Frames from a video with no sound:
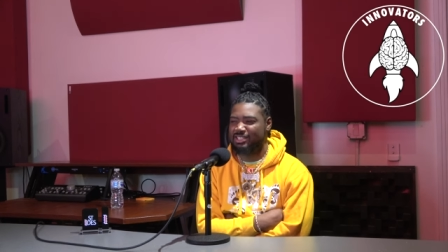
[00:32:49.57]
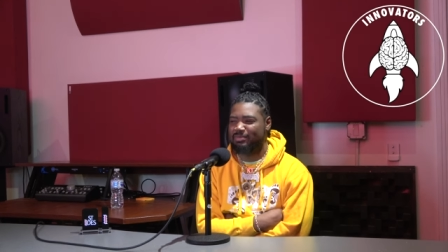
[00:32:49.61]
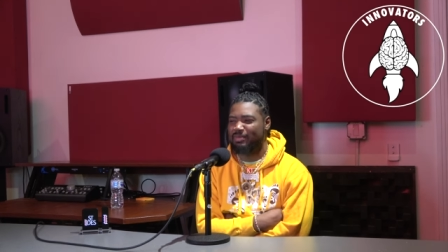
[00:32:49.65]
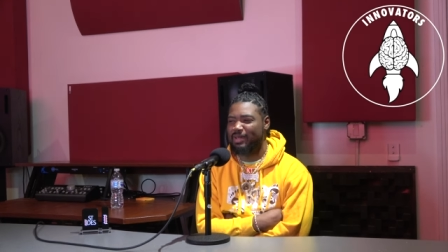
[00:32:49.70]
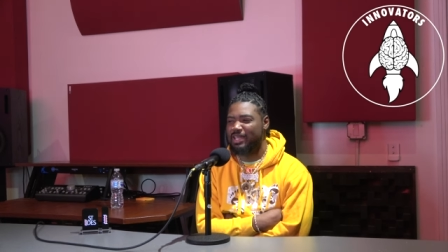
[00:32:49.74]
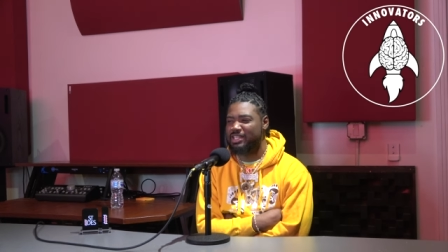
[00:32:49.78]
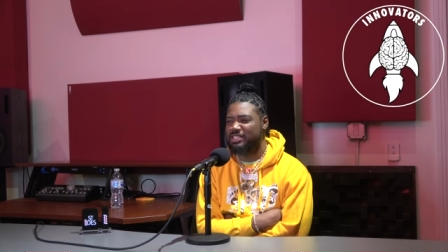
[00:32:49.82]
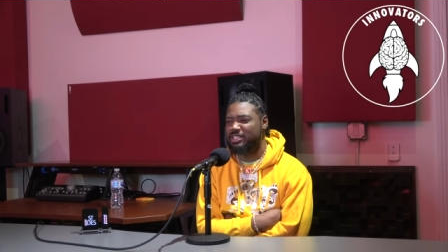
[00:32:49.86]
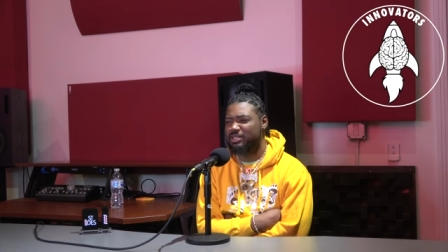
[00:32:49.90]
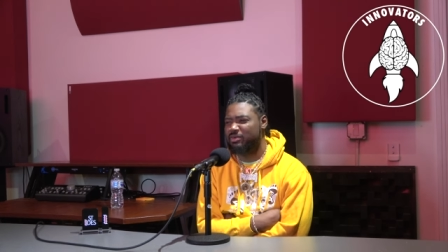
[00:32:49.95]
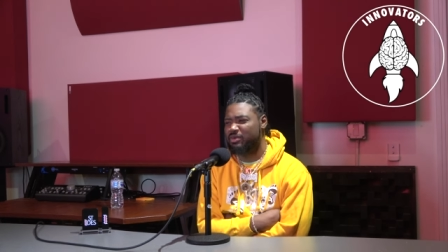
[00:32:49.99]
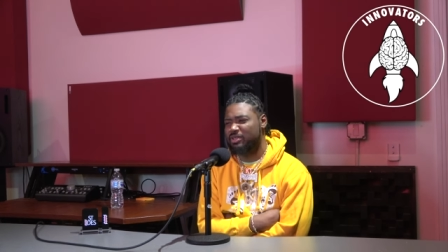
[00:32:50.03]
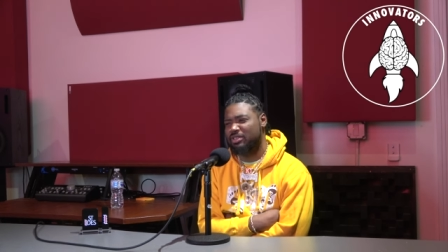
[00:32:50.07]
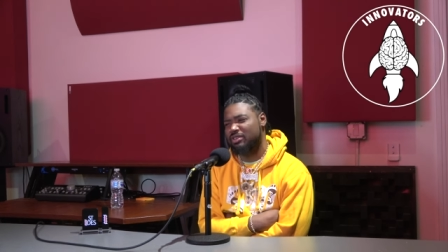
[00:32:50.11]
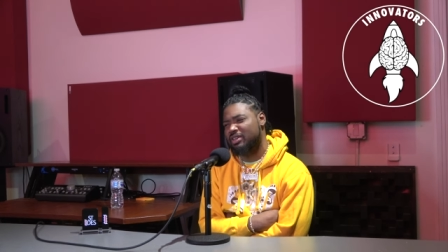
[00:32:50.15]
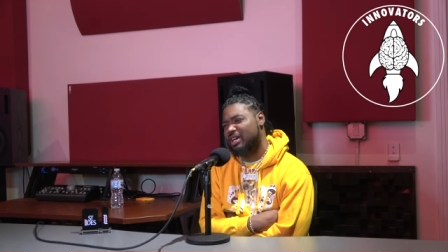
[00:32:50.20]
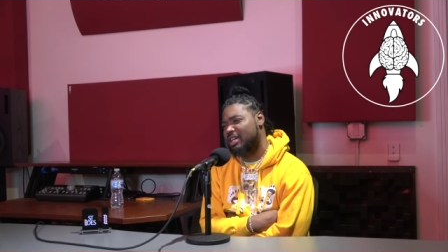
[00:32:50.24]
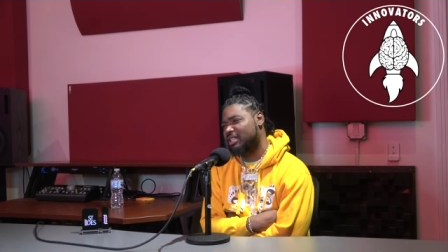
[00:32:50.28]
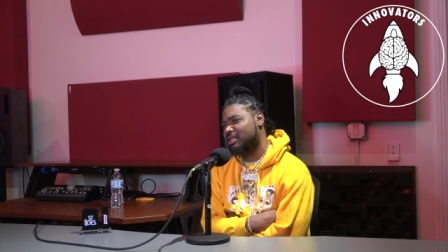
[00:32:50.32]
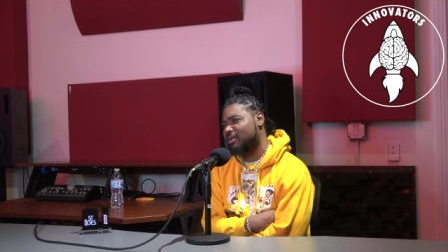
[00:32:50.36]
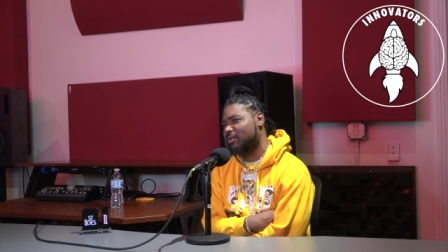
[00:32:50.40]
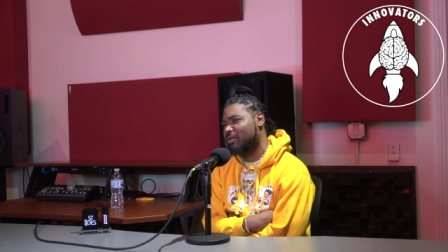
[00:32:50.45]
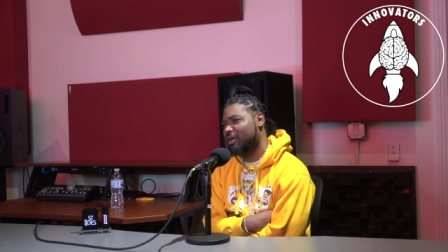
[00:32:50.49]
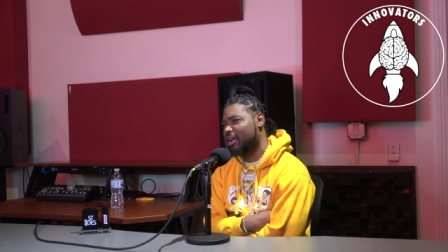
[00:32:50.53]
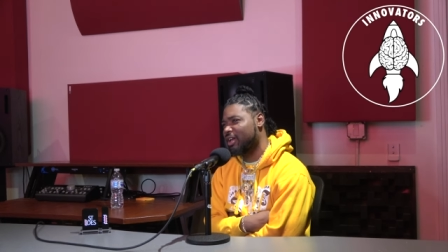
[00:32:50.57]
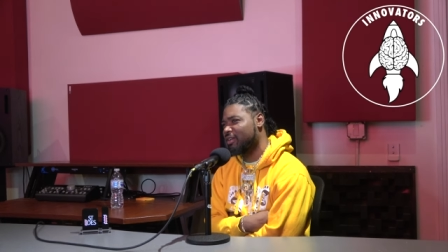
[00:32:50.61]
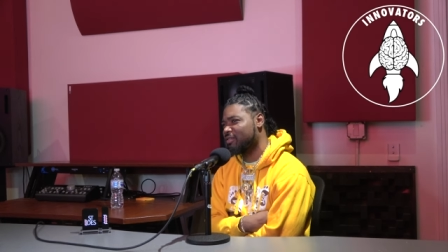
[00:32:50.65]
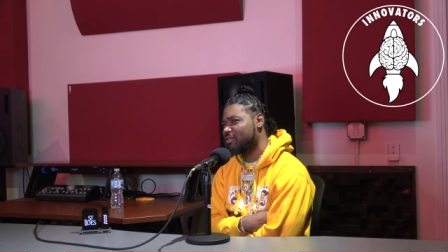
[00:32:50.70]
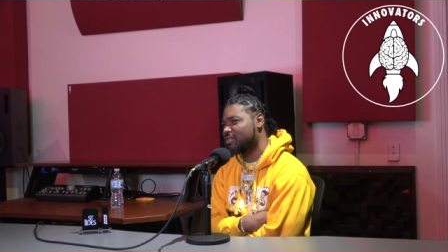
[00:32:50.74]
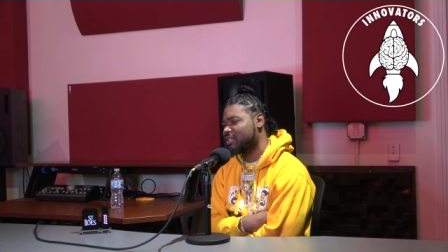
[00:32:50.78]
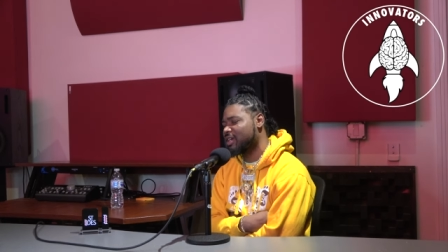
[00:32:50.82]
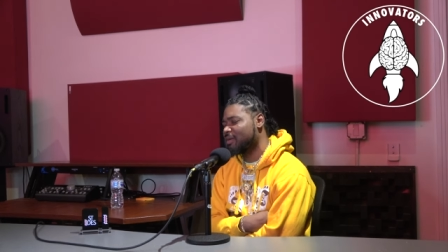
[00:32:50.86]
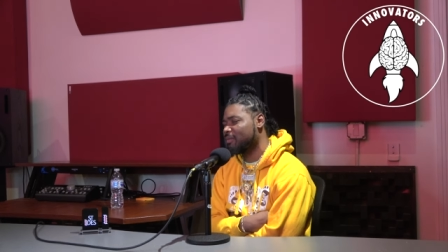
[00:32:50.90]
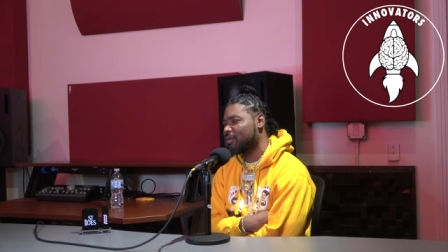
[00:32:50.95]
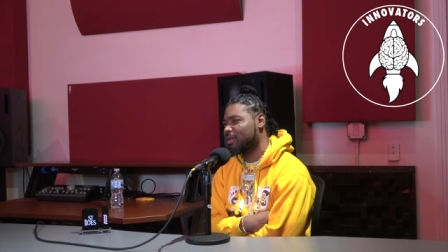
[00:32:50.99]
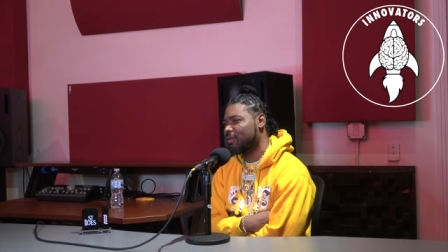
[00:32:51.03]
Especially when you got the
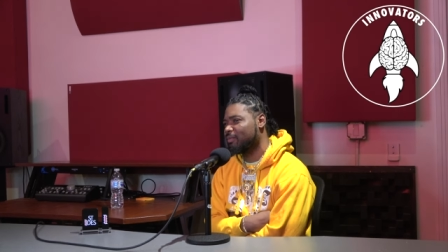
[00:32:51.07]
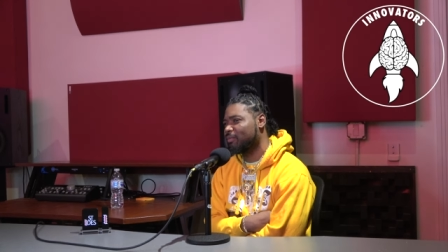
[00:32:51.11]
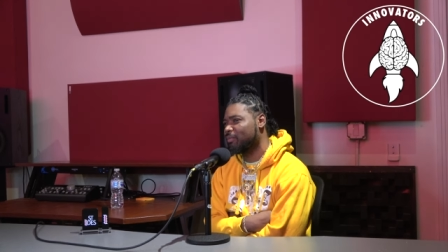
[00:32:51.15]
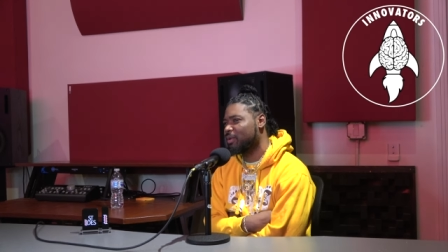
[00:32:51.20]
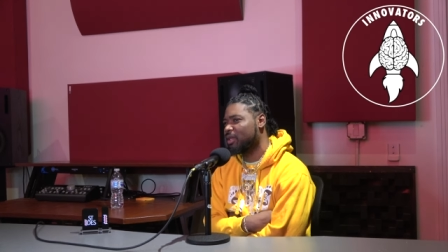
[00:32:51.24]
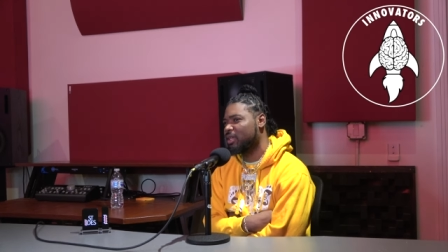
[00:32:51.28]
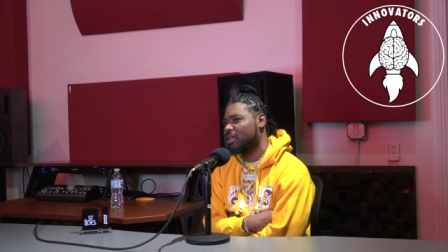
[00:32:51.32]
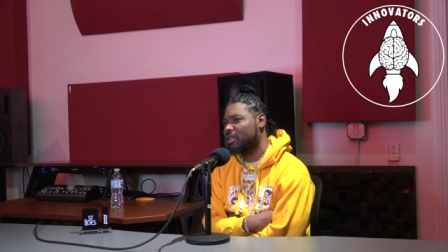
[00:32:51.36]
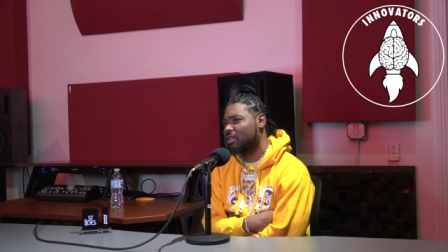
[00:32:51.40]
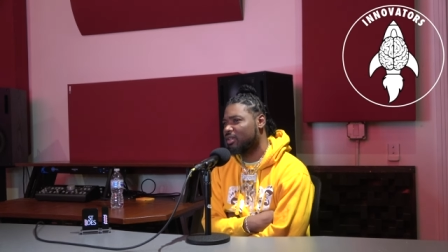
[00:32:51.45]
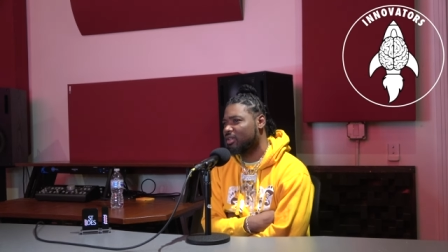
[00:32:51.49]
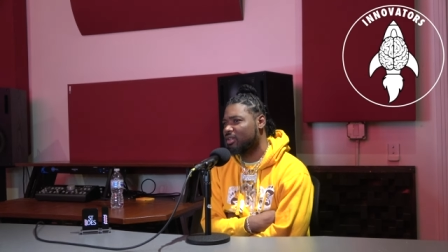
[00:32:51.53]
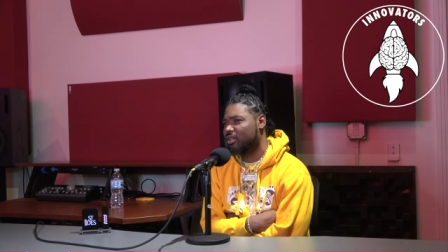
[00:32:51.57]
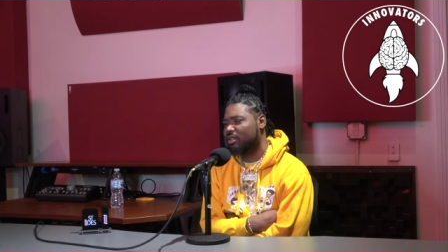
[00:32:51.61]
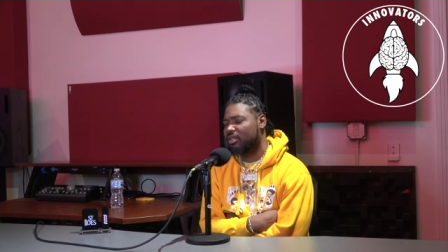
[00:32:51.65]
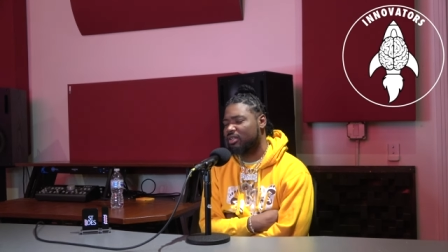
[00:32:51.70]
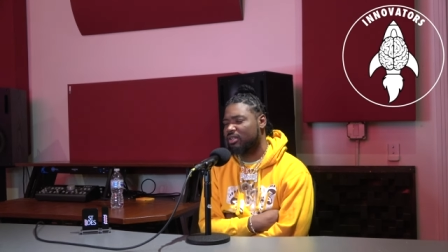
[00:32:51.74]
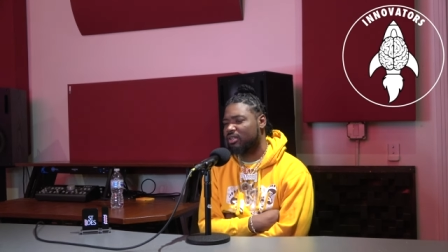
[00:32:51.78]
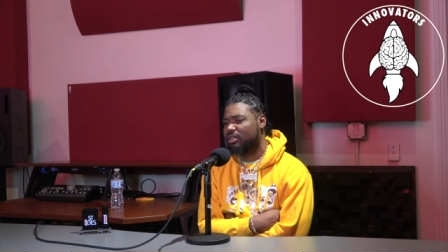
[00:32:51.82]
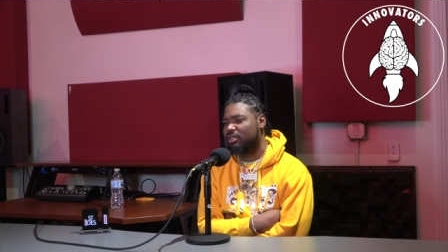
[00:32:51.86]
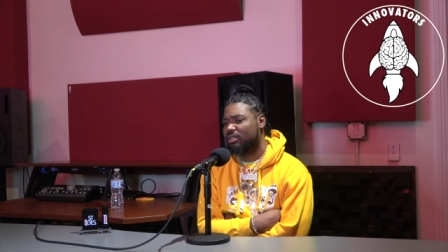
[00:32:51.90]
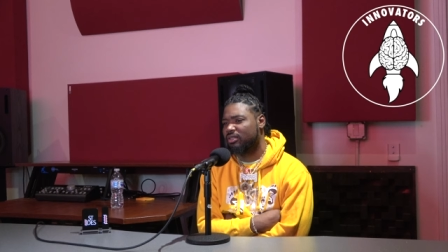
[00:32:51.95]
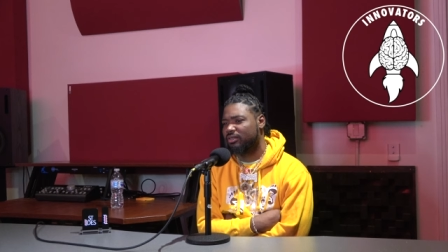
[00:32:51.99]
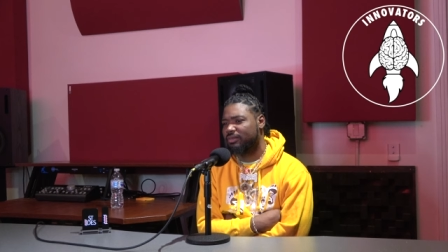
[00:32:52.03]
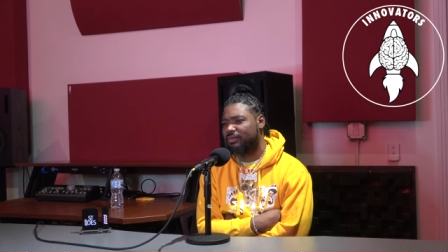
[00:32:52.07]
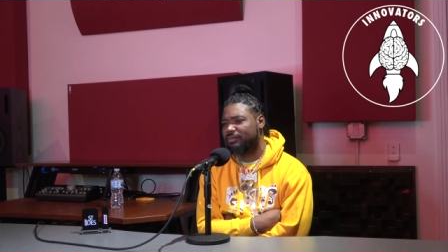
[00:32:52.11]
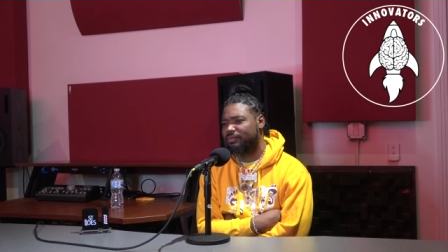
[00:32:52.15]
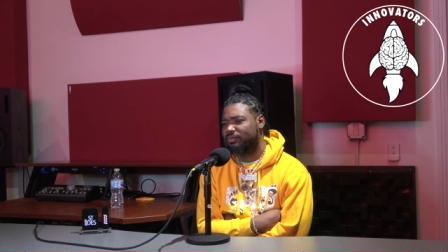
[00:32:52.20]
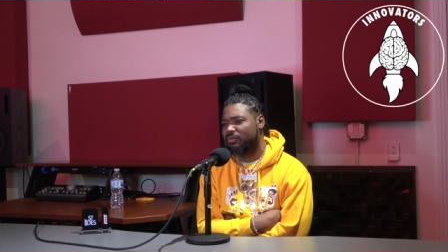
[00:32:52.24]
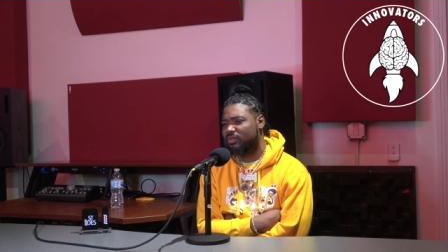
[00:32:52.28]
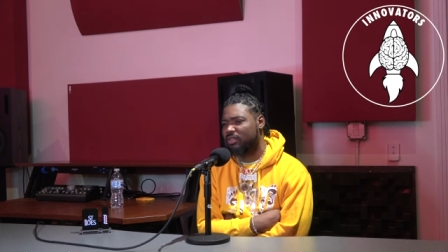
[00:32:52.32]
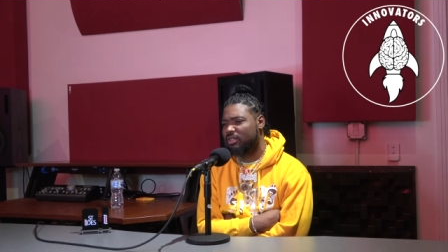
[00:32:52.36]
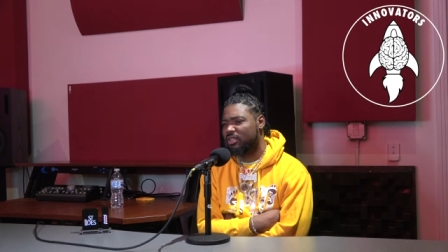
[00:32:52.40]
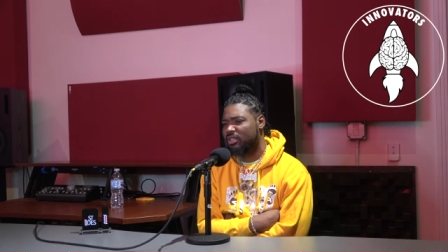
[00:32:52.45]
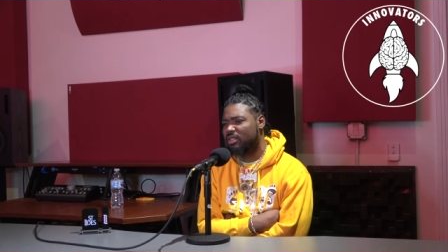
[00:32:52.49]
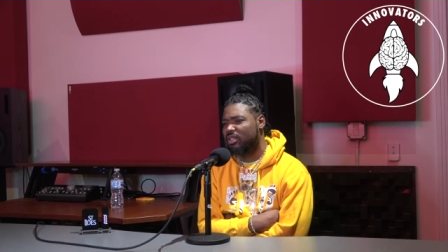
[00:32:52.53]
Ravens. I've been beat.
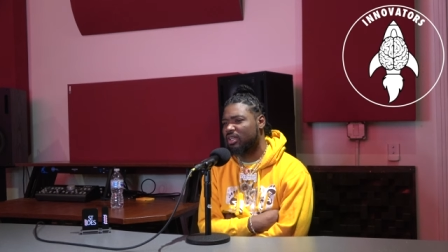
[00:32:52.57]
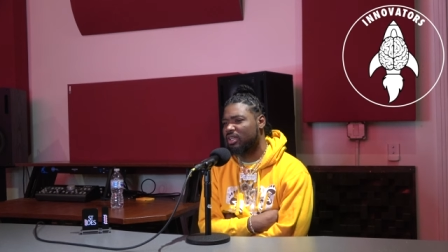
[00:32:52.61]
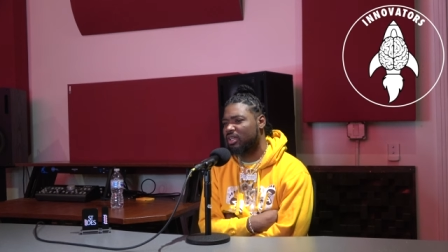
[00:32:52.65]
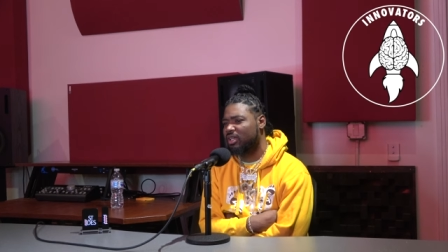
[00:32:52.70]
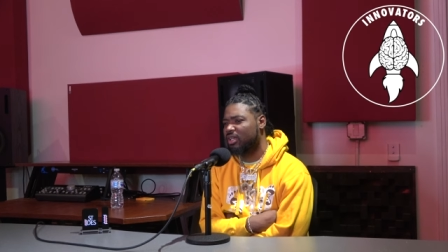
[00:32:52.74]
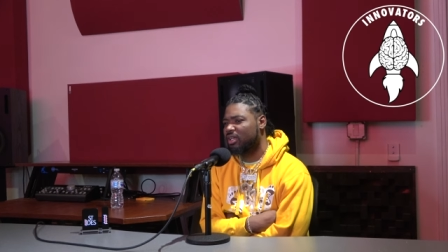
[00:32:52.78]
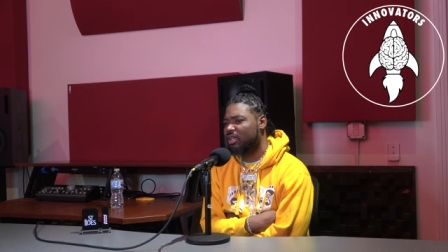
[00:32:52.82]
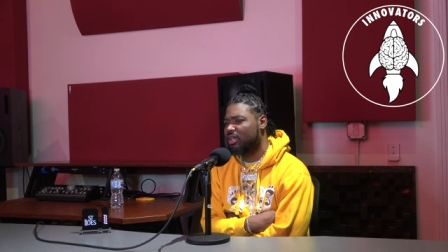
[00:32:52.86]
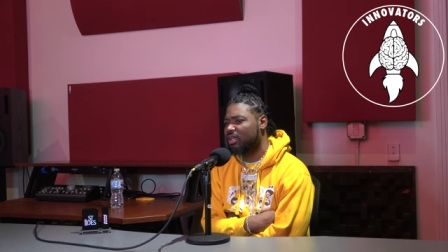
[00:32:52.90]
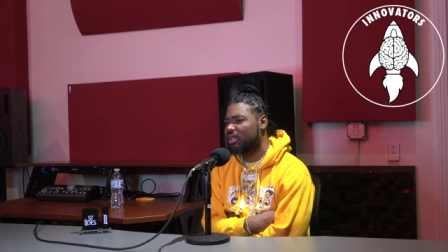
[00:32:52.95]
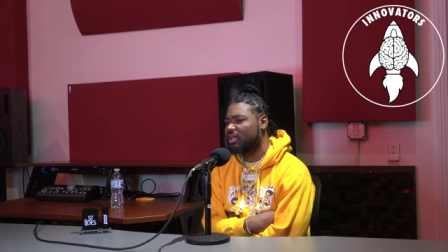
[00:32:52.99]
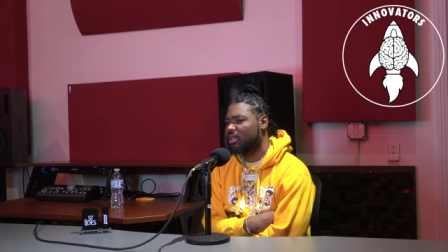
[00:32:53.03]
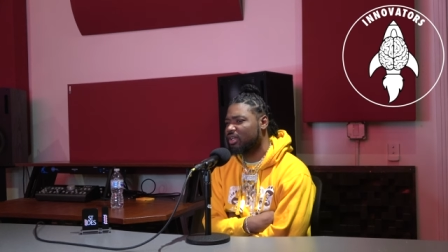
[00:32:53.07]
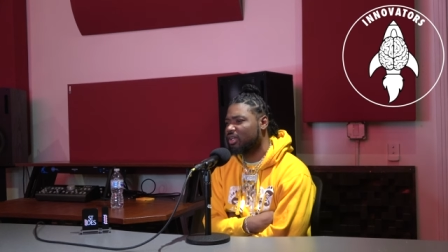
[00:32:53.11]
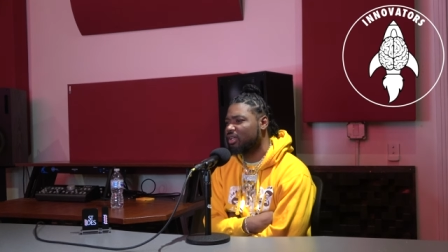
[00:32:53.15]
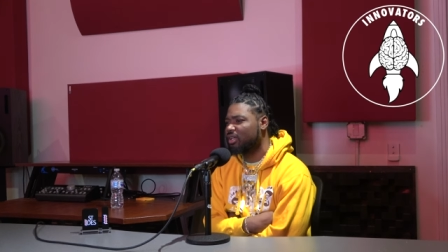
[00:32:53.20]
Yeah. I play against